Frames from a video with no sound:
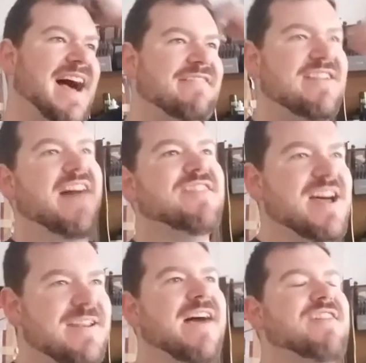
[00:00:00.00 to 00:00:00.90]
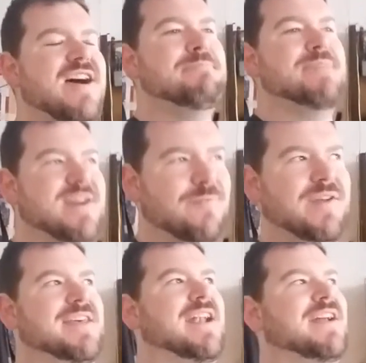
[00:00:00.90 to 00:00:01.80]
I've, I've got I've gotten better
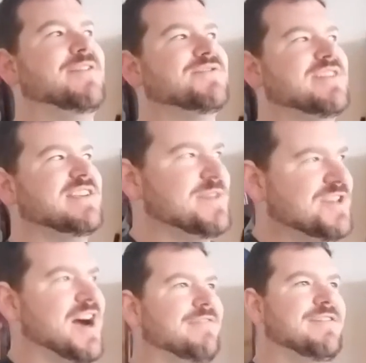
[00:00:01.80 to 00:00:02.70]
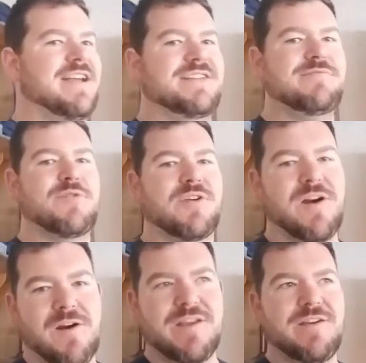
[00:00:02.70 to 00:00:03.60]
with that. I don't drink as much coffee. I do more
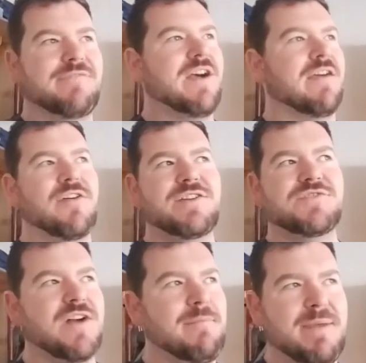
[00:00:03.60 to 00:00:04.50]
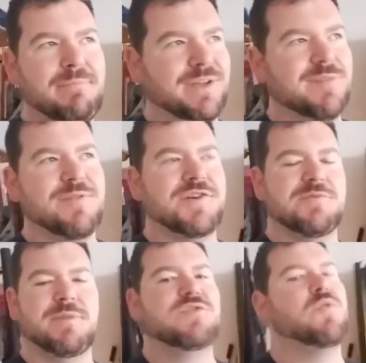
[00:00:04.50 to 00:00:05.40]
cardio. I've, I've already dropped my blood
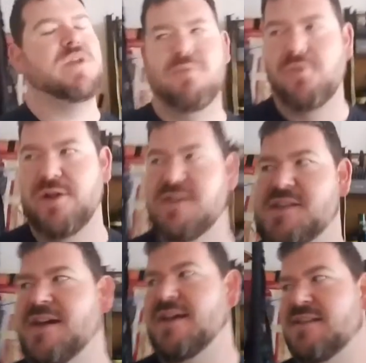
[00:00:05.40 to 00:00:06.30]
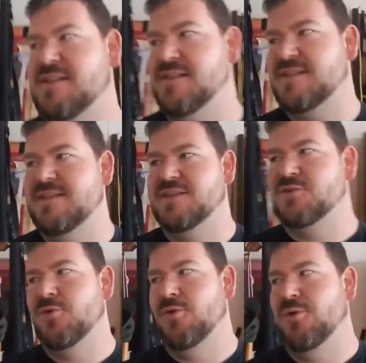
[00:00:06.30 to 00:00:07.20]
pressure by 20 points since this
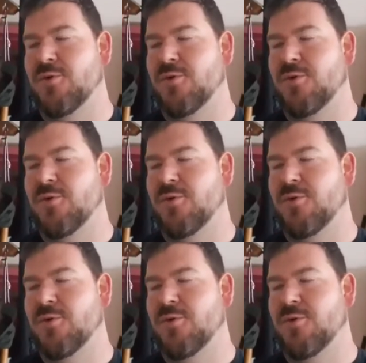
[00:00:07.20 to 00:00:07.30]
whole